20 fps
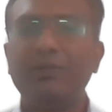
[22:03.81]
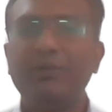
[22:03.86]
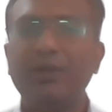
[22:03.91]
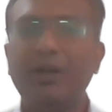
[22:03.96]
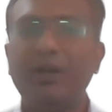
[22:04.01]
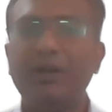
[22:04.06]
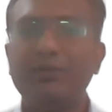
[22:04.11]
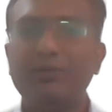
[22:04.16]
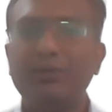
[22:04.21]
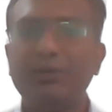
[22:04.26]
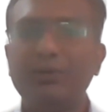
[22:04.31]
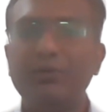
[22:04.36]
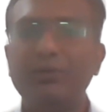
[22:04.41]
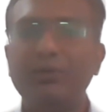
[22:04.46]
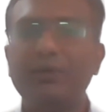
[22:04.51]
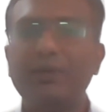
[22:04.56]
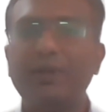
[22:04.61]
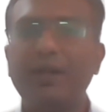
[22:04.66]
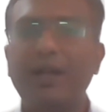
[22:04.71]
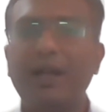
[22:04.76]
We also
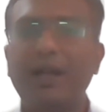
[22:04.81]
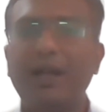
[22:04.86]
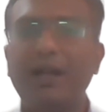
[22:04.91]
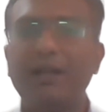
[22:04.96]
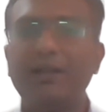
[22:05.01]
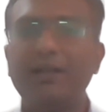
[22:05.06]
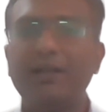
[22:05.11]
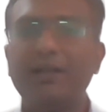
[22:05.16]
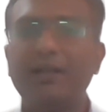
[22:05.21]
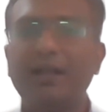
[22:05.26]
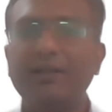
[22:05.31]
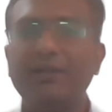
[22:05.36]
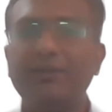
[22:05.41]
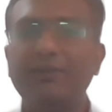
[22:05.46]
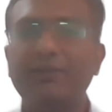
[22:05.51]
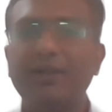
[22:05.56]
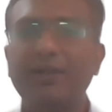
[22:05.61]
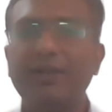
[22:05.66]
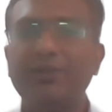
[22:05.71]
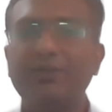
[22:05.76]
look at the
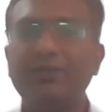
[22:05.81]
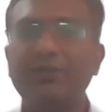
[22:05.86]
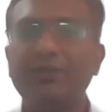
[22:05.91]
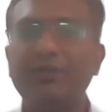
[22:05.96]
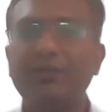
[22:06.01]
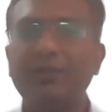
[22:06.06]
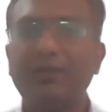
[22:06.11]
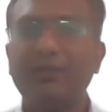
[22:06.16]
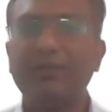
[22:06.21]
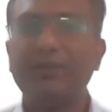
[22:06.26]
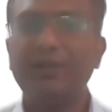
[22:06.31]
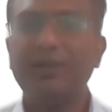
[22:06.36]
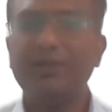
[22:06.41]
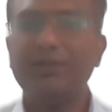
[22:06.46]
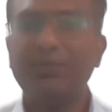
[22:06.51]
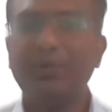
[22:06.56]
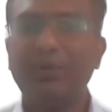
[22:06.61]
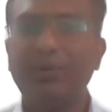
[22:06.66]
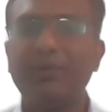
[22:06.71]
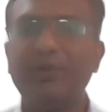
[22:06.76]
classification of
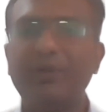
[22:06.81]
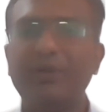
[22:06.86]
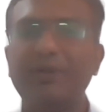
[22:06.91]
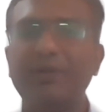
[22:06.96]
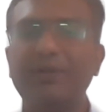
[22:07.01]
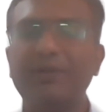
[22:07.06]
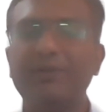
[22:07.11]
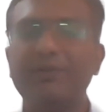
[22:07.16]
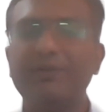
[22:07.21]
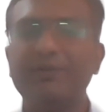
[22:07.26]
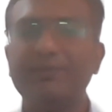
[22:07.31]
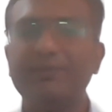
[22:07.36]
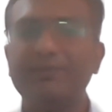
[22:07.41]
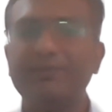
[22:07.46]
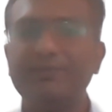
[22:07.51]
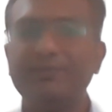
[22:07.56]
these properties,